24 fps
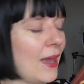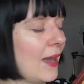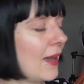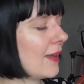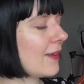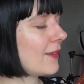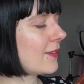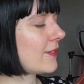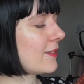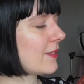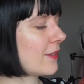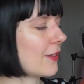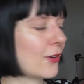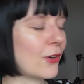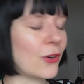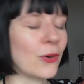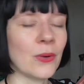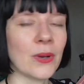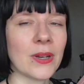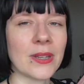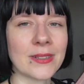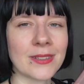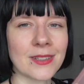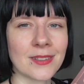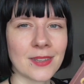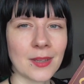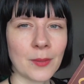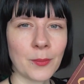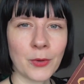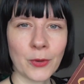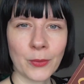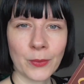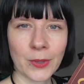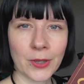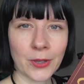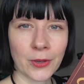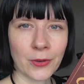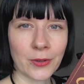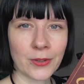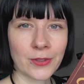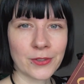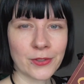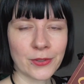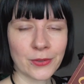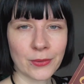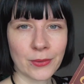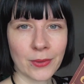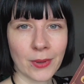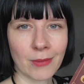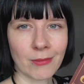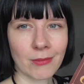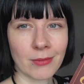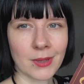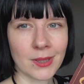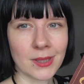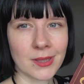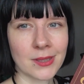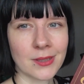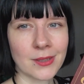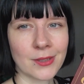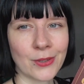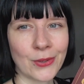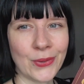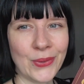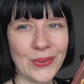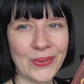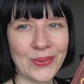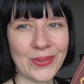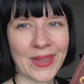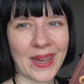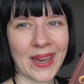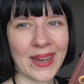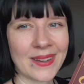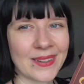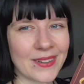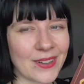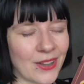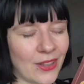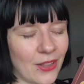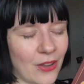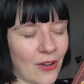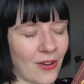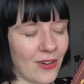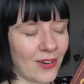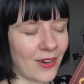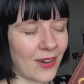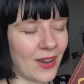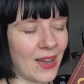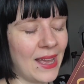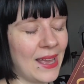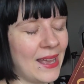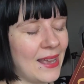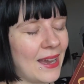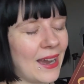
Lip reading: and so in December we're going to read Tooth and Claw.